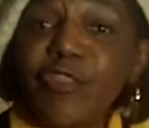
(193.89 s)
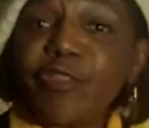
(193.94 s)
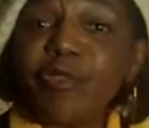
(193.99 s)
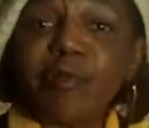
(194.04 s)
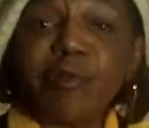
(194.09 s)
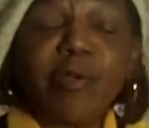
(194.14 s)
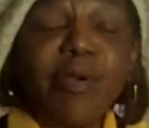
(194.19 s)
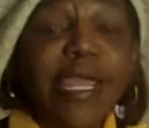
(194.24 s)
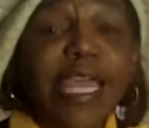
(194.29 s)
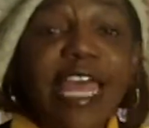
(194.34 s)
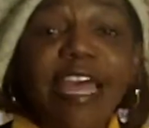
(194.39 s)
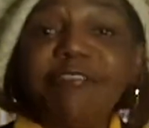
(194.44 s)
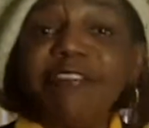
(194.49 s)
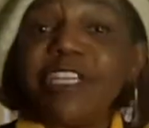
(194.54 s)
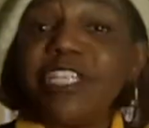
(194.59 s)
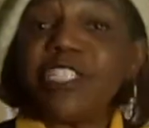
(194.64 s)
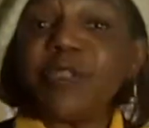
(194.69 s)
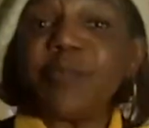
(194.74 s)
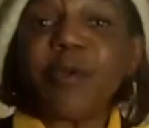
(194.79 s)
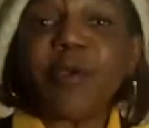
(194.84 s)
through
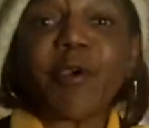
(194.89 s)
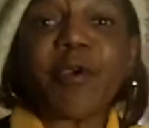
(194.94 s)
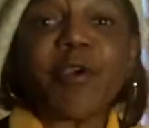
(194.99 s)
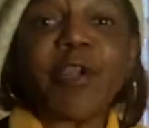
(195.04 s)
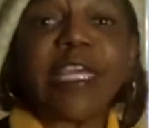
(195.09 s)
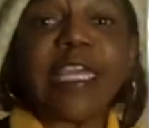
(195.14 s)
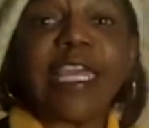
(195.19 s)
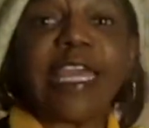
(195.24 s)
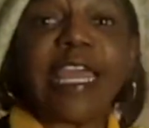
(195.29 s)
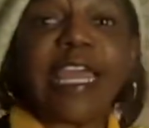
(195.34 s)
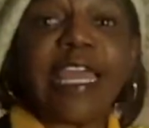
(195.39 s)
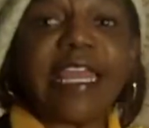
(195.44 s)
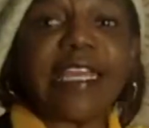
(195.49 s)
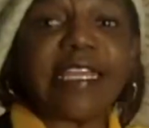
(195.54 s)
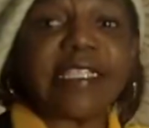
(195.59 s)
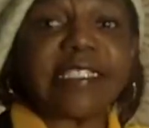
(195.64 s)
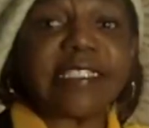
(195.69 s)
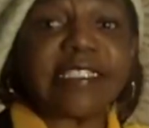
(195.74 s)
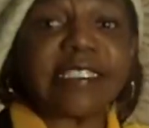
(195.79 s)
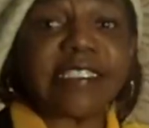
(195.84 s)
heaven's pearly
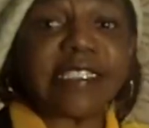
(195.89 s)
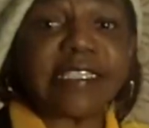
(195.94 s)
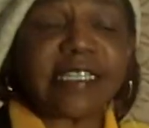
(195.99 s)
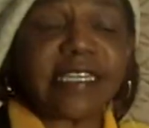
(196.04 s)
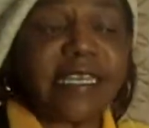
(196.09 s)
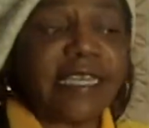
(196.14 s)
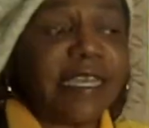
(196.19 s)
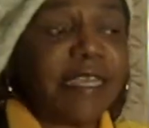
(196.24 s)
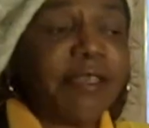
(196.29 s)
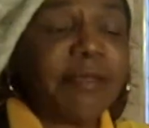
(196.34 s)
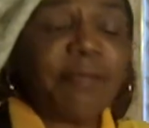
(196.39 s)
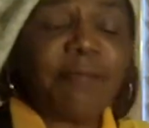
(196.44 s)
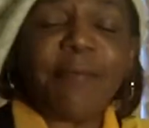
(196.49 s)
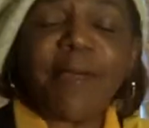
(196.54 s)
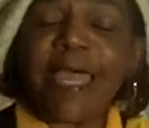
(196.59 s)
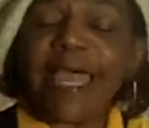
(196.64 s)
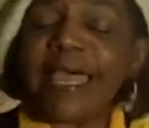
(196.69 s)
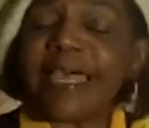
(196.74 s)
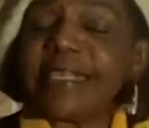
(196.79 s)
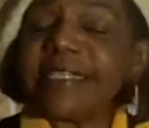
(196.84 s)
gates,
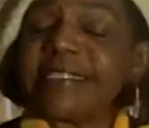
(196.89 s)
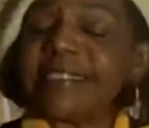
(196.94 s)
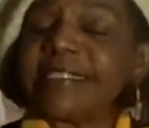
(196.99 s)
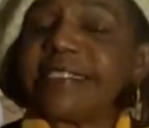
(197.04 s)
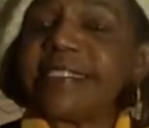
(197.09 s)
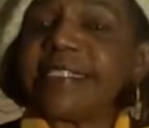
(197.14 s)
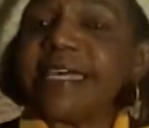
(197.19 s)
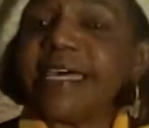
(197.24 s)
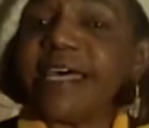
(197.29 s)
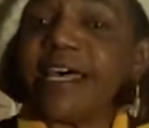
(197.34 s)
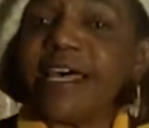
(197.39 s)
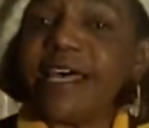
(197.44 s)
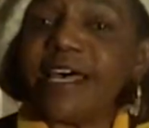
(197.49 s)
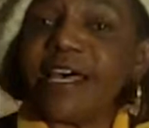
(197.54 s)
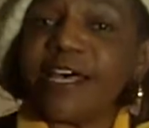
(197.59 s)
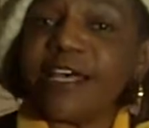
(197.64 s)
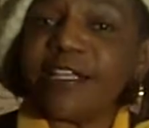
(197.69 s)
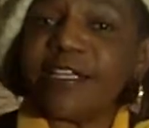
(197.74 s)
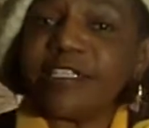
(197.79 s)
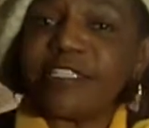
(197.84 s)
past
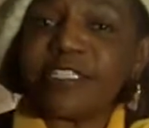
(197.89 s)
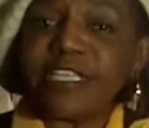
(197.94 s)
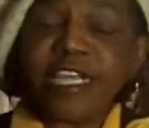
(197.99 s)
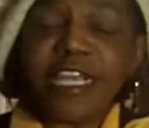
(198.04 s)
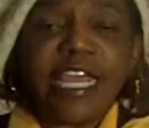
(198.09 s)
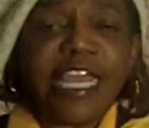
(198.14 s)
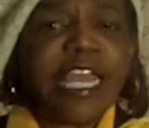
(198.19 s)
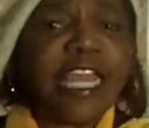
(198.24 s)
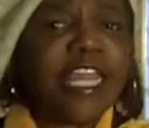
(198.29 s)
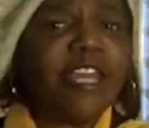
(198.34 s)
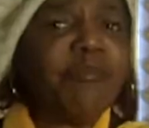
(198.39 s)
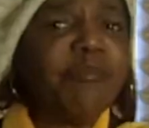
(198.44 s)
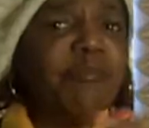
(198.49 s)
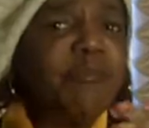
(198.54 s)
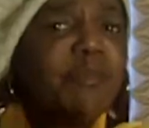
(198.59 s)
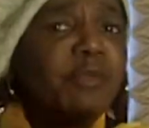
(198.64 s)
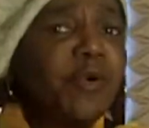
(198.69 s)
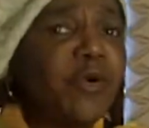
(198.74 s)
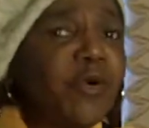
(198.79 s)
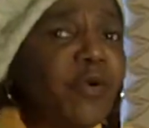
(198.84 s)
suns and
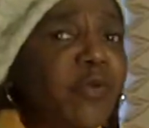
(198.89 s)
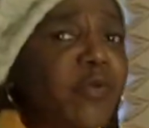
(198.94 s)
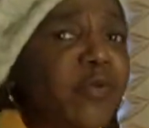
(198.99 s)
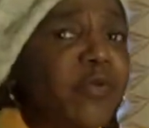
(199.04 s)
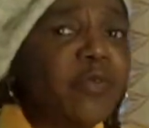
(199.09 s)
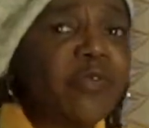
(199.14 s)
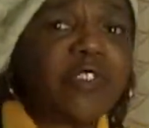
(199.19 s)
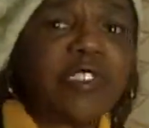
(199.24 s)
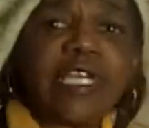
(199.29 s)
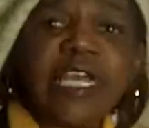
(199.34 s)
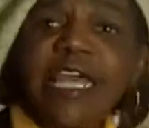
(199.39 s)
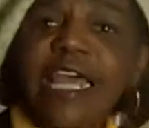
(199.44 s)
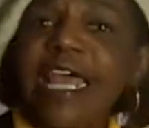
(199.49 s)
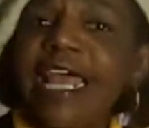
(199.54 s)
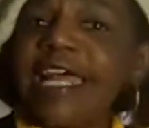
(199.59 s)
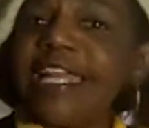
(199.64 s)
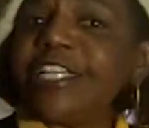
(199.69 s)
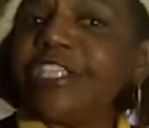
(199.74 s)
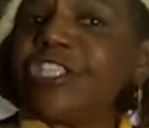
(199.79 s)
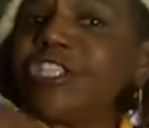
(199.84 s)
moons
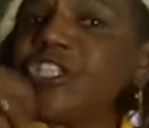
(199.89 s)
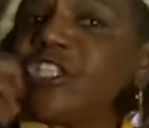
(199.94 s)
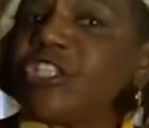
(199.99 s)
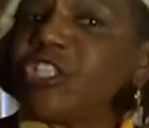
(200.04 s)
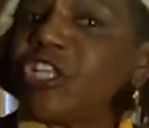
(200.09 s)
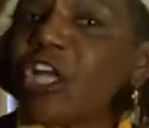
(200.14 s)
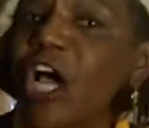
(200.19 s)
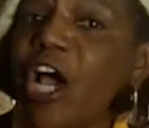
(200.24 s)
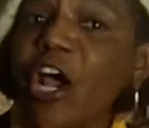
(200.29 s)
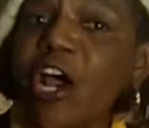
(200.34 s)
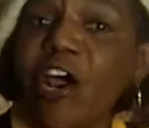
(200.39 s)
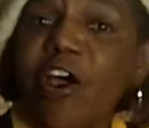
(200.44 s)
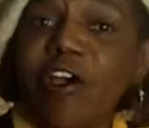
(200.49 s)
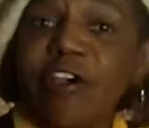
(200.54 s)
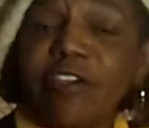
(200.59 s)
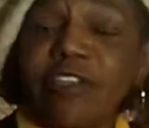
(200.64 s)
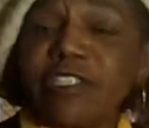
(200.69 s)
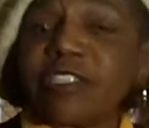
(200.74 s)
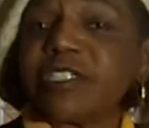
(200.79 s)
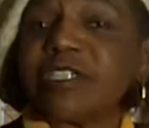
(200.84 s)
and
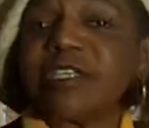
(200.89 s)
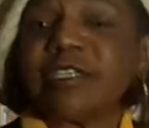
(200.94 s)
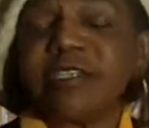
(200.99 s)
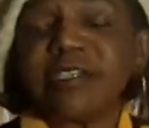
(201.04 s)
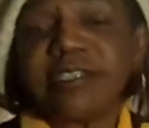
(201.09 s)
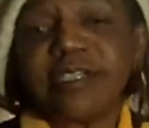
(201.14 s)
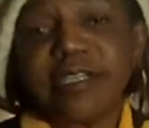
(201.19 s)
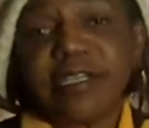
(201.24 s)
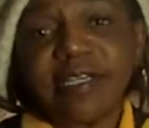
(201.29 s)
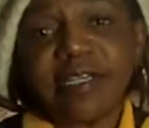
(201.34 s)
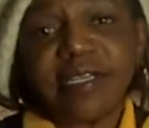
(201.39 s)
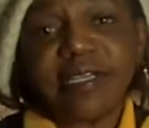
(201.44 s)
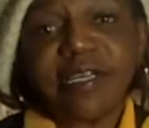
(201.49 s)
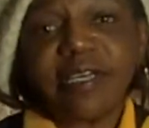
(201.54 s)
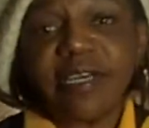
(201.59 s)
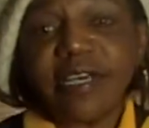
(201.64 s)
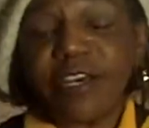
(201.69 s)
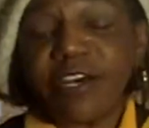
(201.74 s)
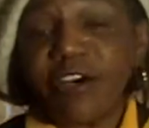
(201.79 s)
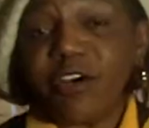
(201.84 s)
stars,
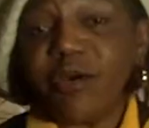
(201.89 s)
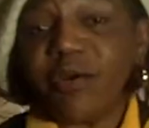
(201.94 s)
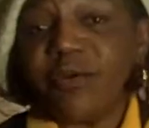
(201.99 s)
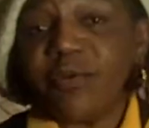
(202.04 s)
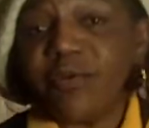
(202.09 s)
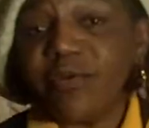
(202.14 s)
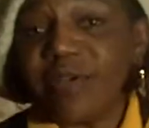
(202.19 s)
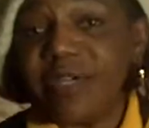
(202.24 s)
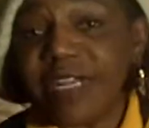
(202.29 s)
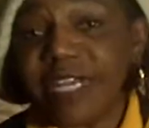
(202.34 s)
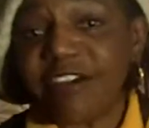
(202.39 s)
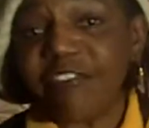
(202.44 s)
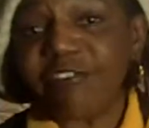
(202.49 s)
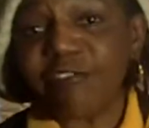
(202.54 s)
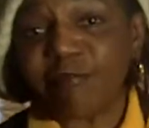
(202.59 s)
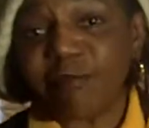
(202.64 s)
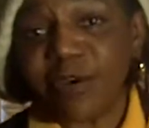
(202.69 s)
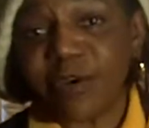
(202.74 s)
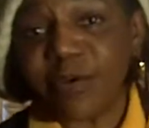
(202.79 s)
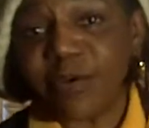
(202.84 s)
on
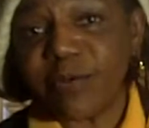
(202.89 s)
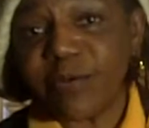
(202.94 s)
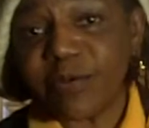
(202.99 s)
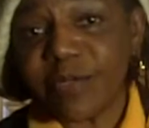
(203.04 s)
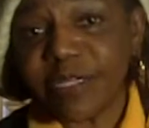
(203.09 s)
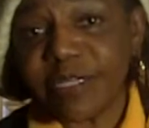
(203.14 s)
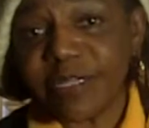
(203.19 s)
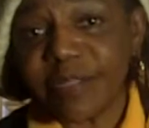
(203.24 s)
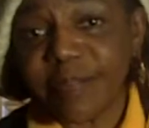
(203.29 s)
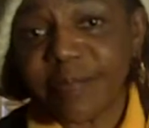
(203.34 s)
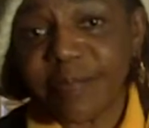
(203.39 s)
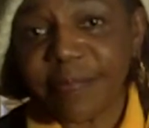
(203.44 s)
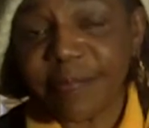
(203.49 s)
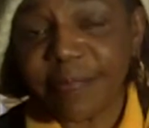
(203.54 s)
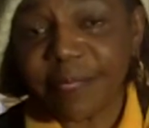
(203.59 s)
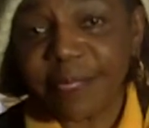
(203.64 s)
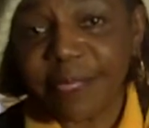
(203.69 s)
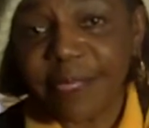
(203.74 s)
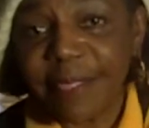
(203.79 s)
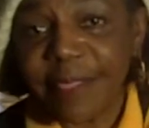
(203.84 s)
Death Road,
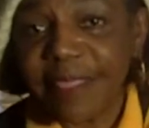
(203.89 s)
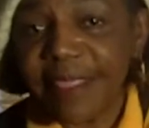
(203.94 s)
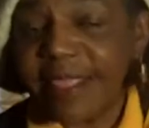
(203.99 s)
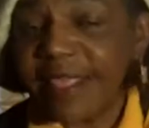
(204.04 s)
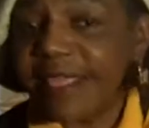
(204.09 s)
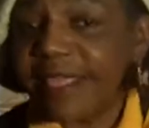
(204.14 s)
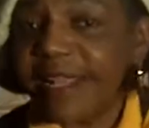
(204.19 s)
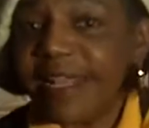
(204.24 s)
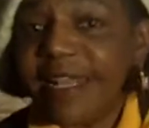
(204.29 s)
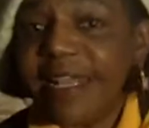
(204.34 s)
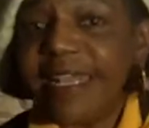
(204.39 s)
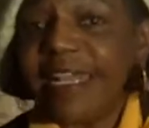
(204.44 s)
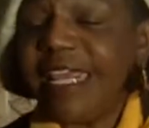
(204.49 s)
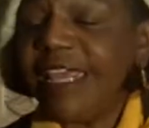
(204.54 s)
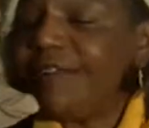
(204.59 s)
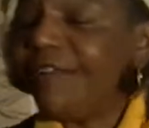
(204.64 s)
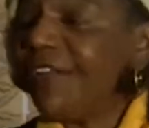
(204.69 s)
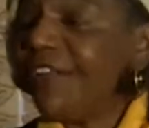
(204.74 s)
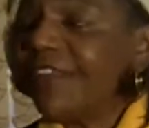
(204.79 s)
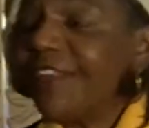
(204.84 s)

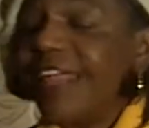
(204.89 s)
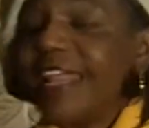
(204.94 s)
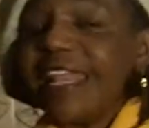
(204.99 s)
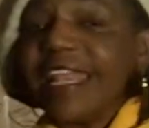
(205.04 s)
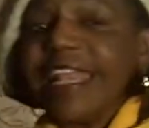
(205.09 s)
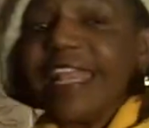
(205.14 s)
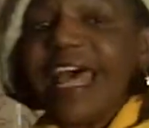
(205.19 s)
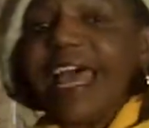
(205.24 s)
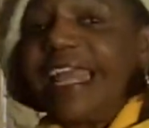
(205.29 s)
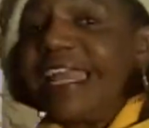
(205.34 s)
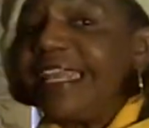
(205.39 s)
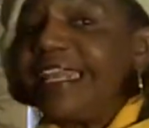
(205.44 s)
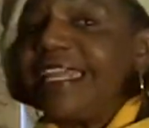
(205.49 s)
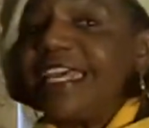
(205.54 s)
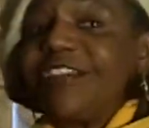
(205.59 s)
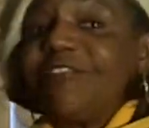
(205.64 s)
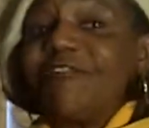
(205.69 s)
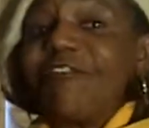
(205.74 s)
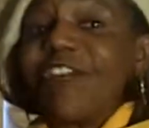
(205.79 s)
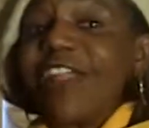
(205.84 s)
leaving the
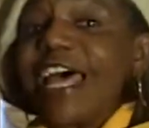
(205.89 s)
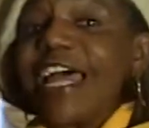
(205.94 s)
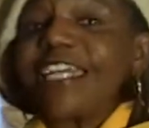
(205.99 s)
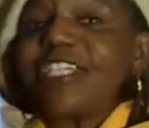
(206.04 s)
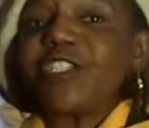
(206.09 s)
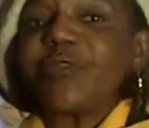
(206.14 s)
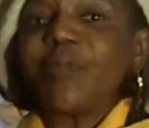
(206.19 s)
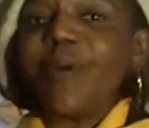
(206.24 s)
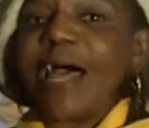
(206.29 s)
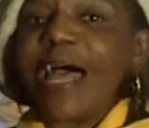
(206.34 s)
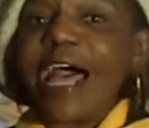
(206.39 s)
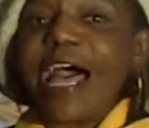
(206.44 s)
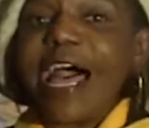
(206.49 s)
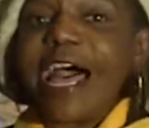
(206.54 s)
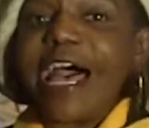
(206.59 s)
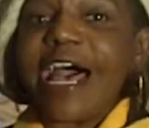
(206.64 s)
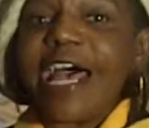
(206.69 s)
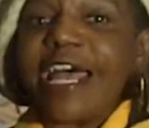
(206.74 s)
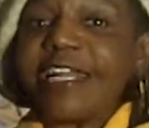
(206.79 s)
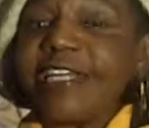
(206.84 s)
lightning flash
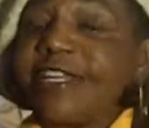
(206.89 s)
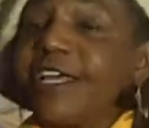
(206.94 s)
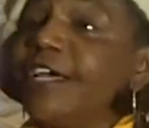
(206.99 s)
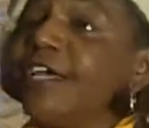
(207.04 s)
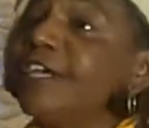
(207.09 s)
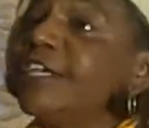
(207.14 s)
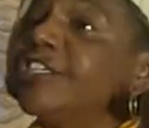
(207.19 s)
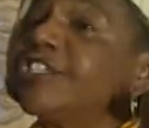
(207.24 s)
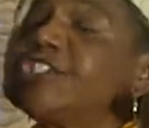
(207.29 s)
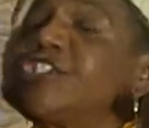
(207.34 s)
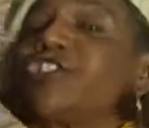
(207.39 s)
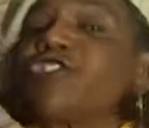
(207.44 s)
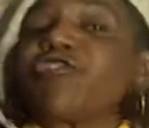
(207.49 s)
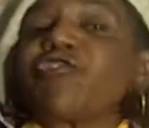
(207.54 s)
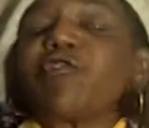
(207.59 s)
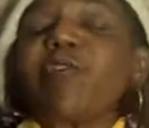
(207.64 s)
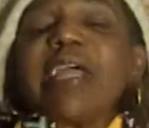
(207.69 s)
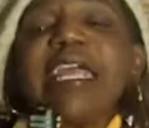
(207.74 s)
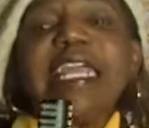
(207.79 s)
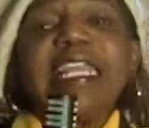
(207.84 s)
behind.
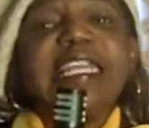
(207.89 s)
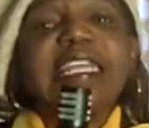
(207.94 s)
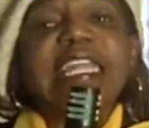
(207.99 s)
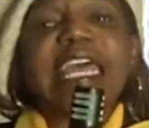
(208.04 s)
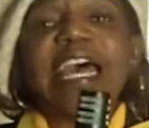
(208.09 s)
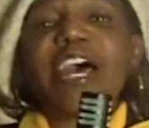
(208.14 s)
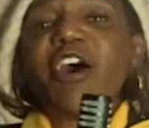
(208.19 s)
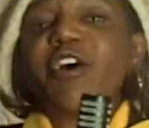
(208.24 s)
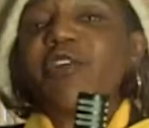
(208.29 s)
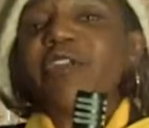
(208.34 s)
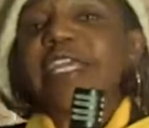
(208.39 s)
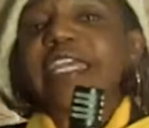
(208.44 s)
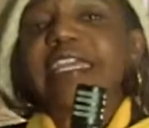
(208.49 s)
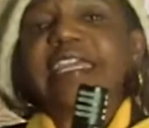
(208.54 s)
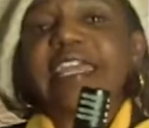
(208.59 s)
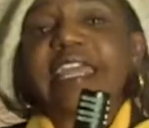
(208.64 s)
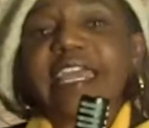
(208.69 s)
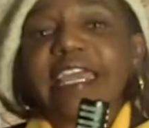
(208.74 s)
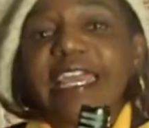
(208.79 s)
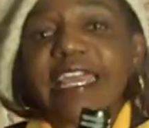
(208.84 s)
Straight down
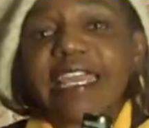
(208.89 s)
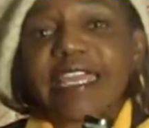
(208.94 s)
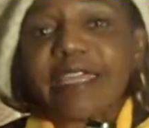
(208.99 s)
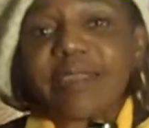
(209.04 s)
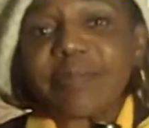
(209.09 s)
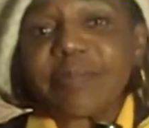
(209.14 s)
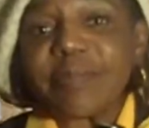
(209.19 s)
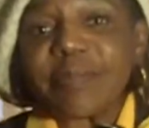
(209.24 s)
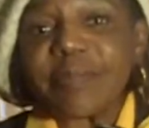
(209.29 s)
he came.